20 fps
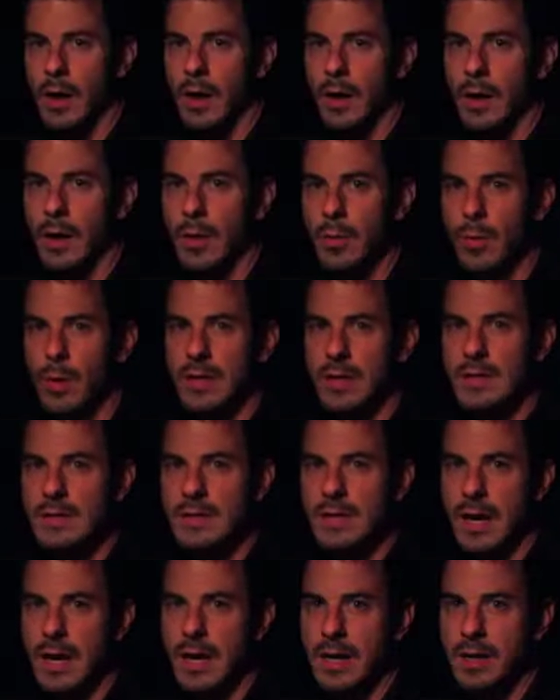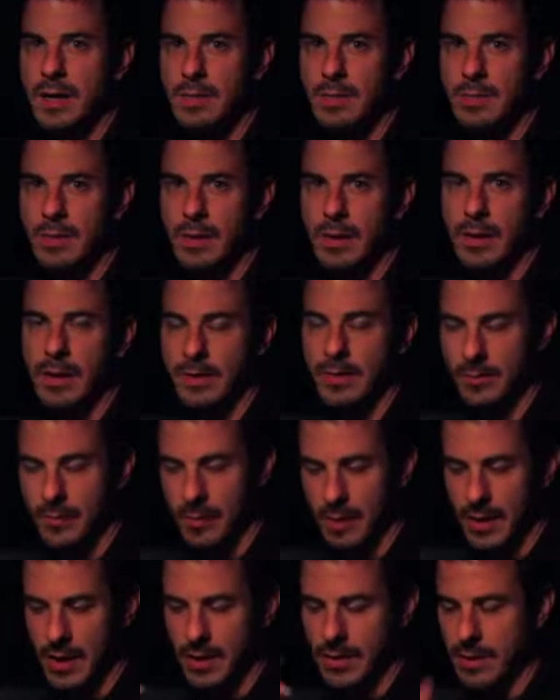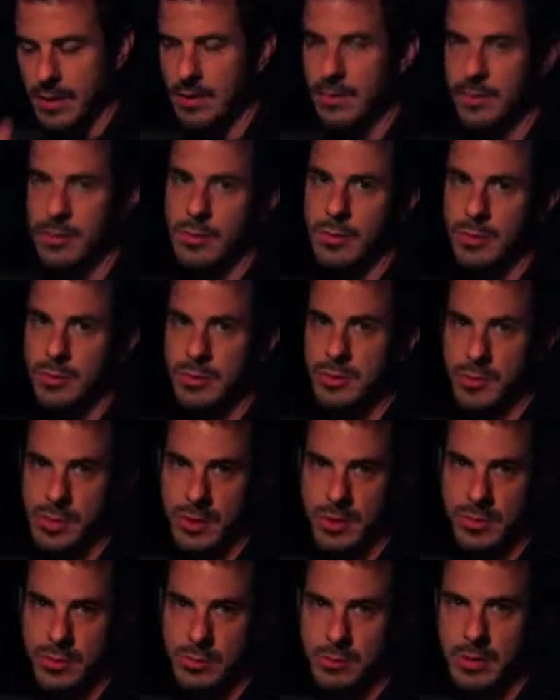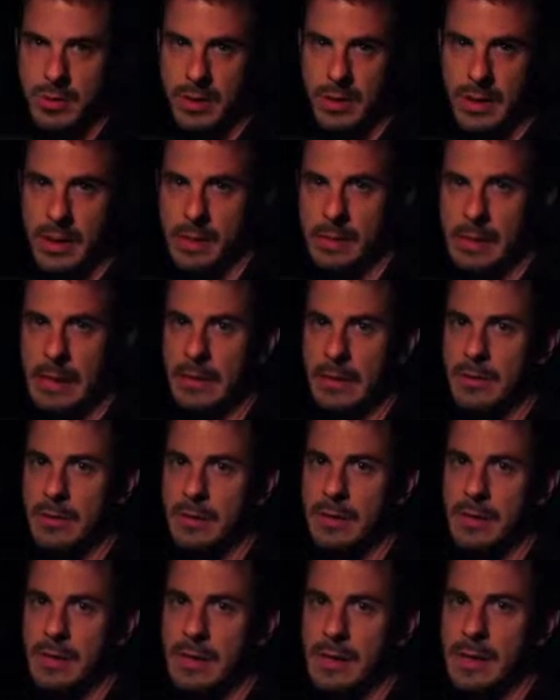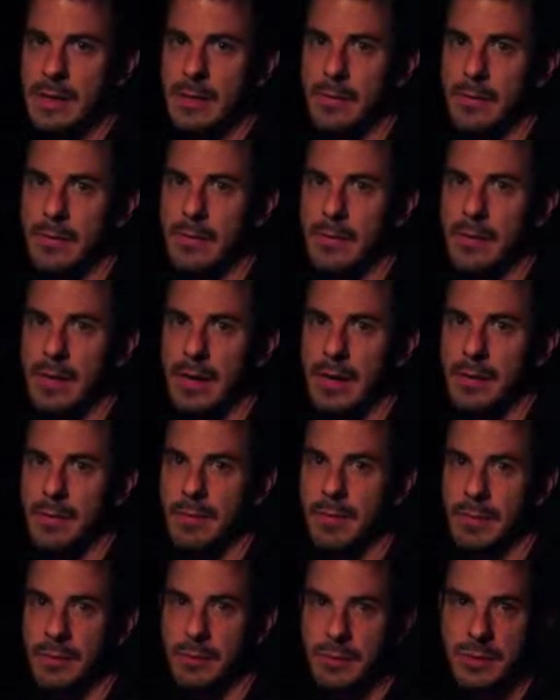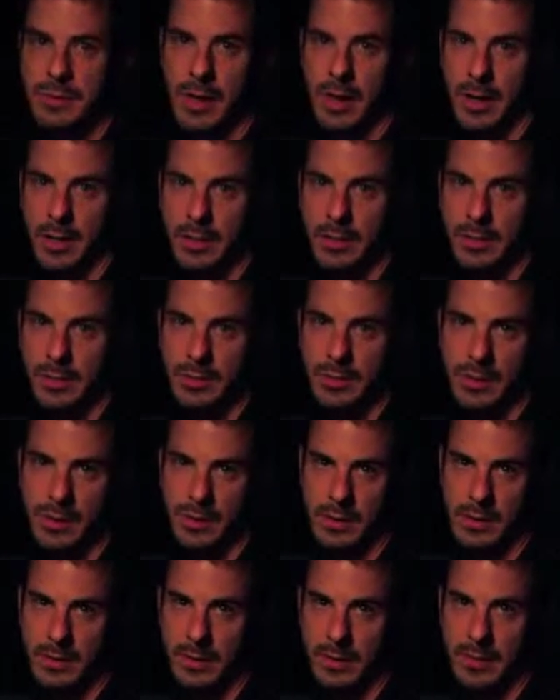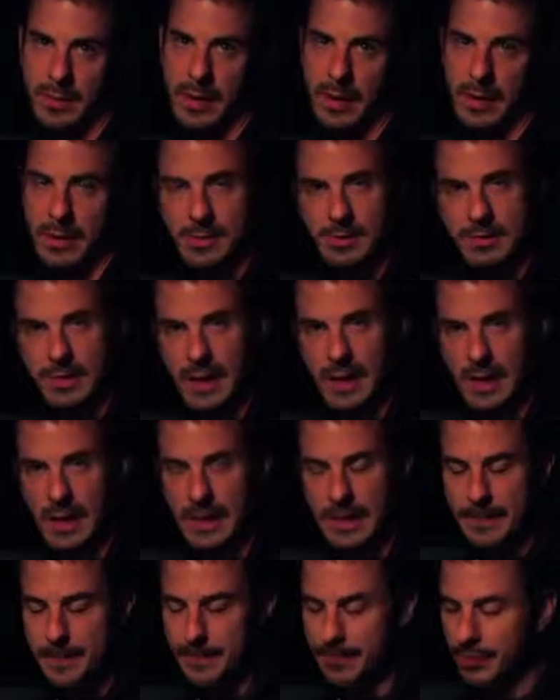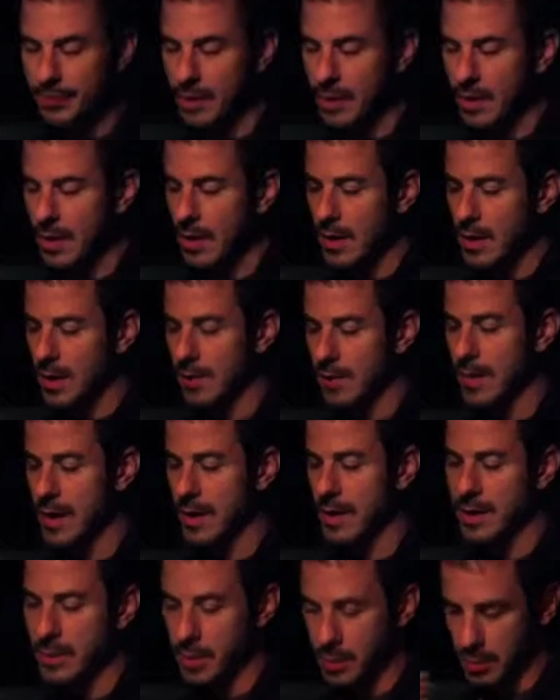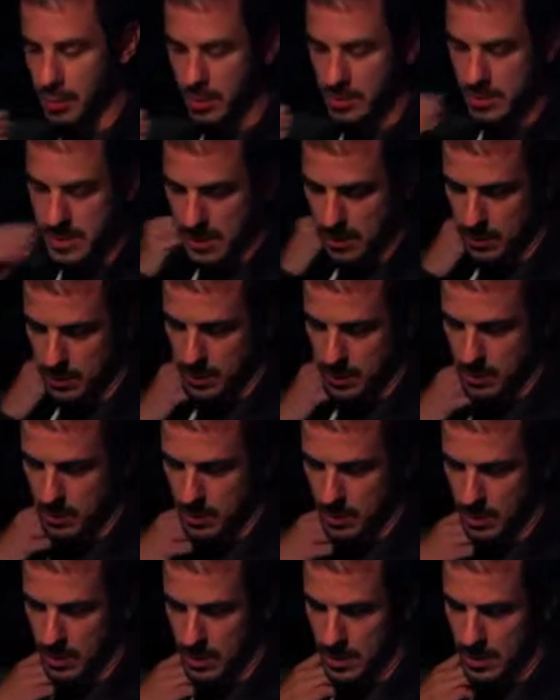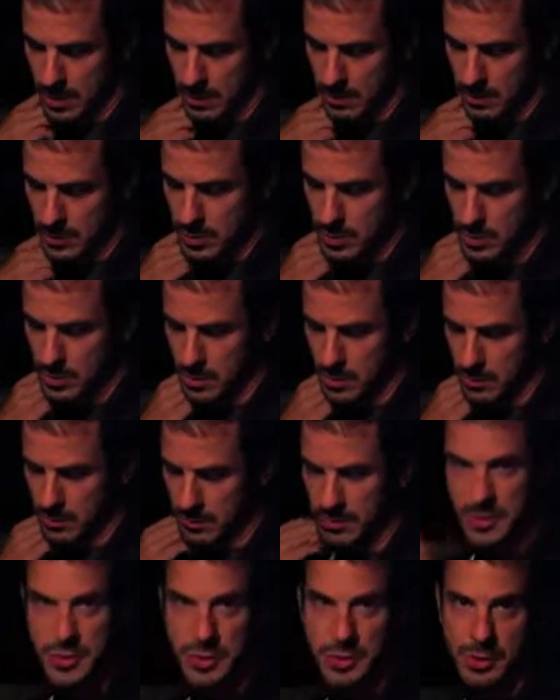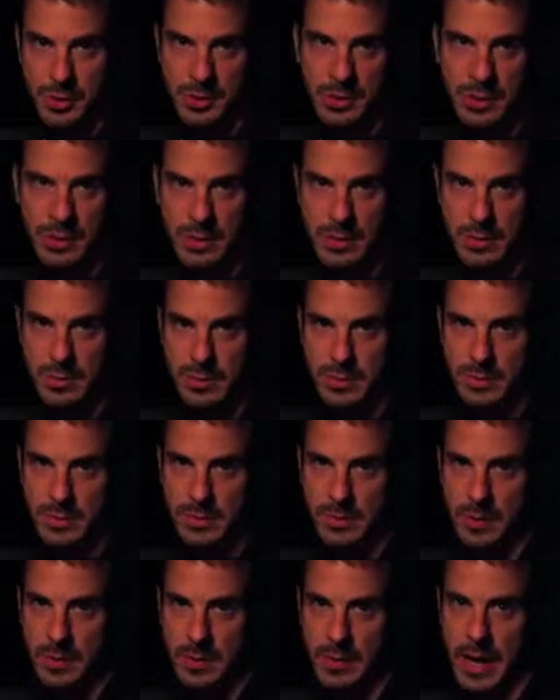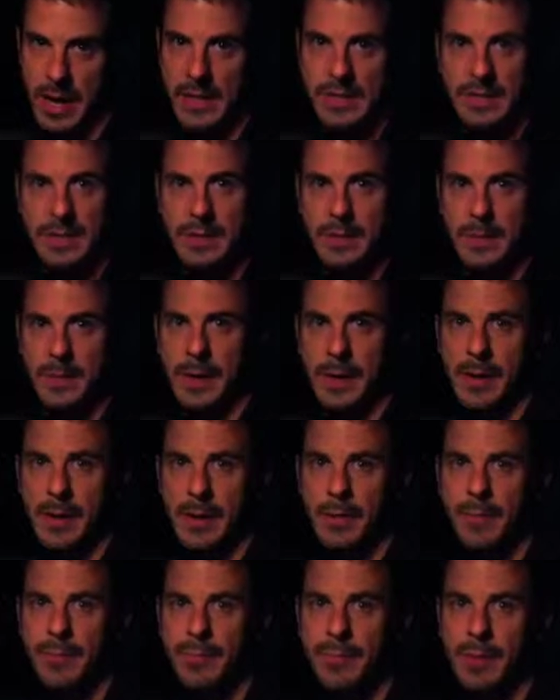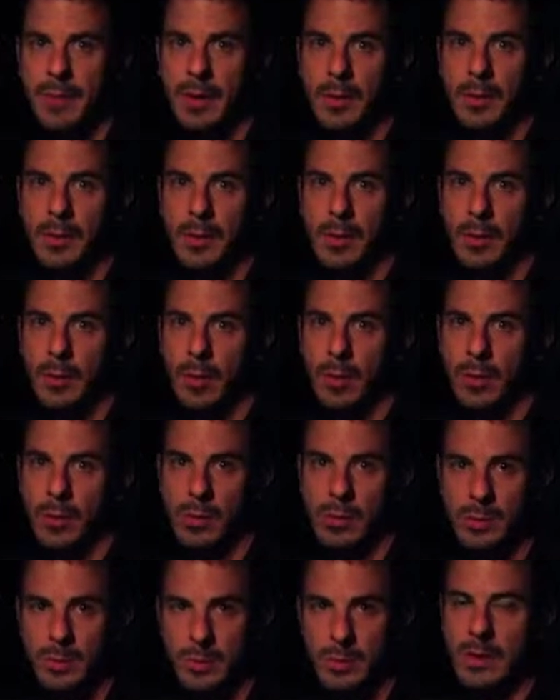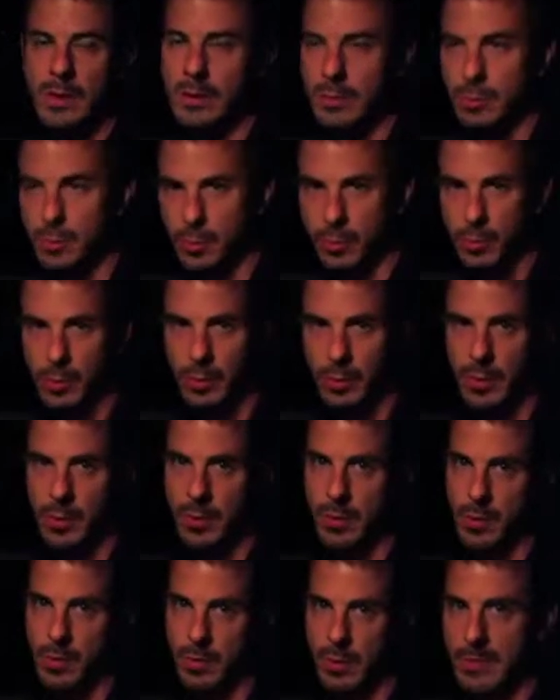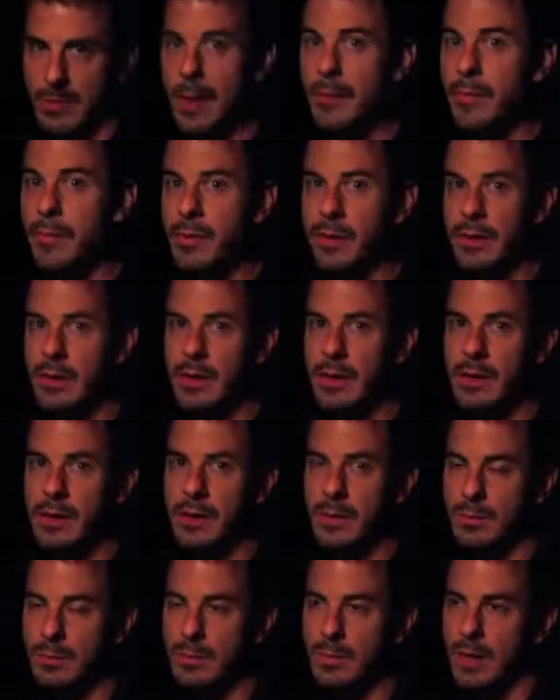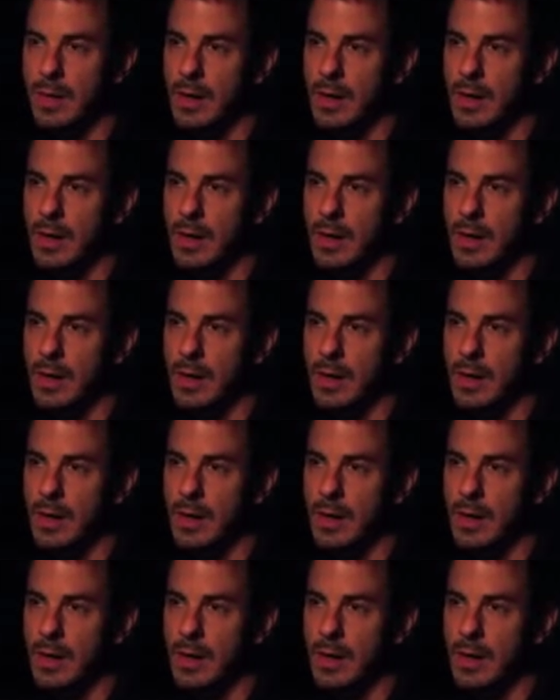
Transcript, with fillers: Uh, I went inside uh, at the very end there to go use the restroom, and I came out, um, and Ben was talking with a, a man outside. And the man had heard that we were um, doing a vigil, and he was um, asking about what we were doing and who we were remembering here.